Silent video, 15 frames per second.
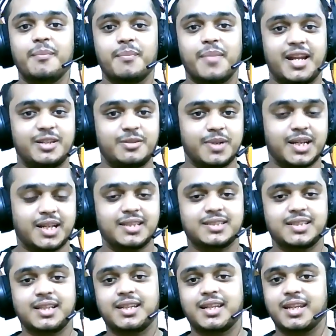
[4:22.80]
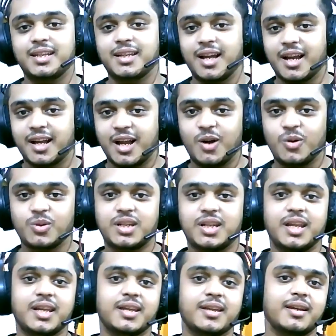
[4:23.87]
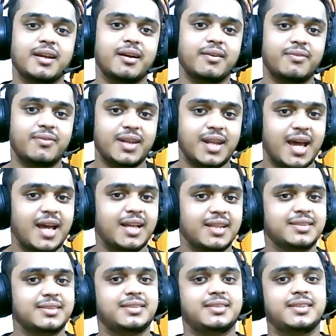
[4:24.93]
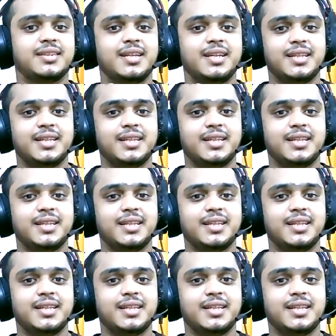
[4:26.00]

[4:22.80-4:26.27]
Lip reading: management consulting, accounting, finance.